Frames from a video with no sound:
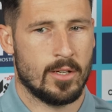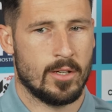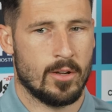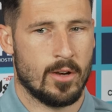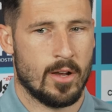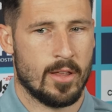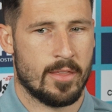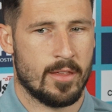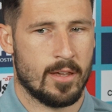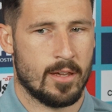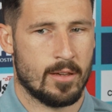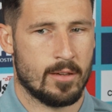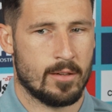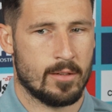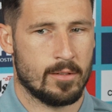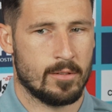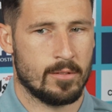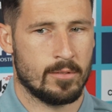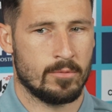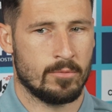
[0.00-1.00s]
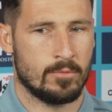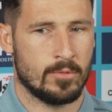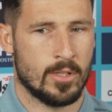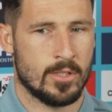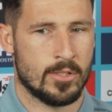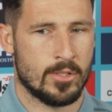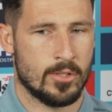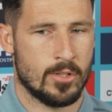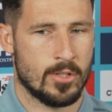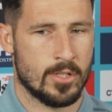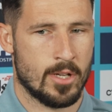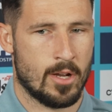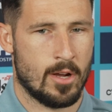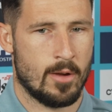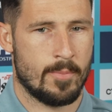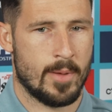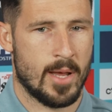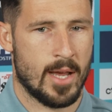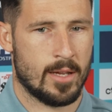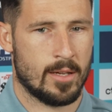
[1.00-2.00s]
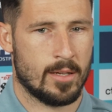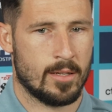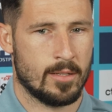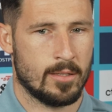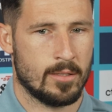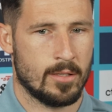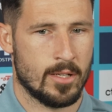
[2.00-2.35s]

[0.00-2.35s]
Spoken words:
I think as soon as I got back,